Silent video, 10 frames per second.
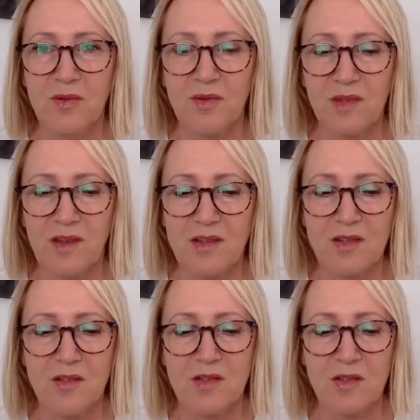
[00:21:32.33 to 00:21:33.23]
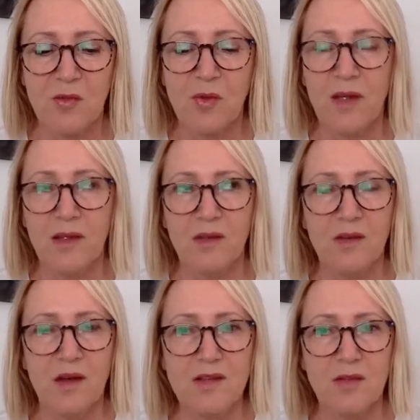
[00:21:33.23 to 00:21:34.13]
Okay, so, so
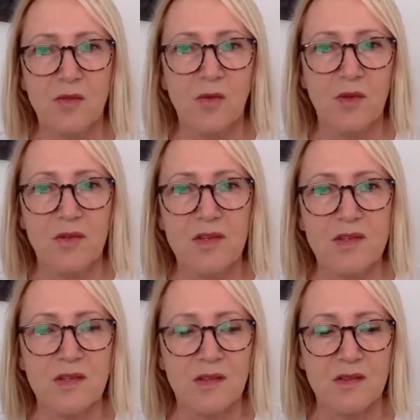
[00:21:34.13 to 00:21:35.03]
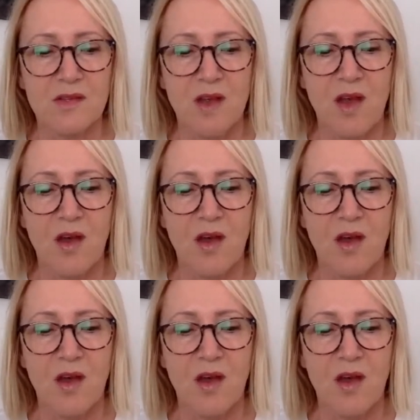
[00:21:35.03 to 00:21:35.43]
recognize that all of these things